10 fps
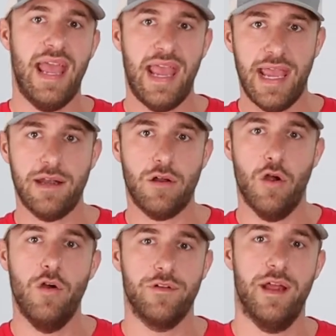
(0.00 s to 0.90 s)
and
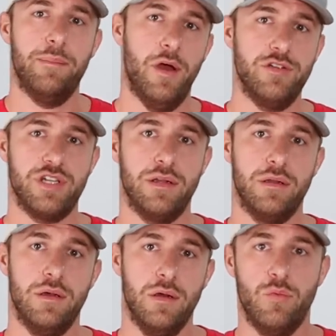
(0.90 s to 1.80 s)
our overhead motion
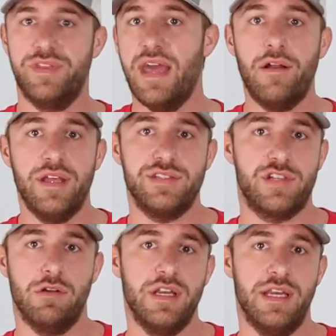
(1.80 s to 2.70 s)
without it
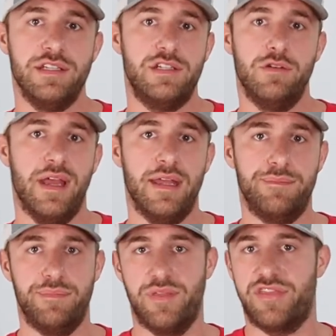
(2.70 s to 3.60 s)
turning into a
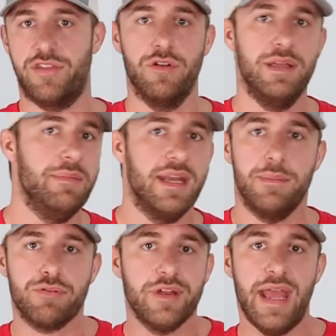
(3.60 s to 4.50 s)

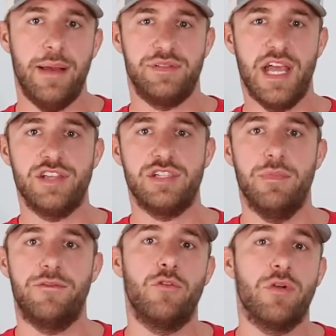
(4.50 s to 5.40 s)
30-minute prehab session
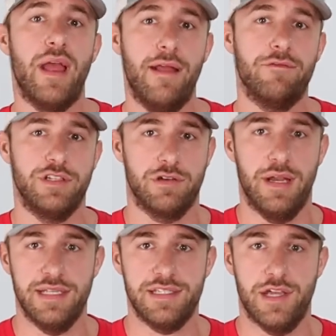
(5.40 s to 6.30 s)
before every
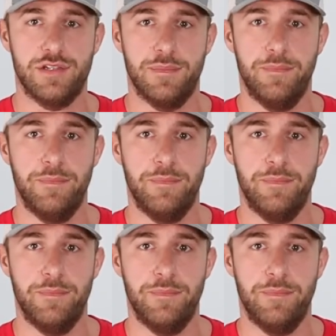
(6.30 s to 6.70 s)
training session.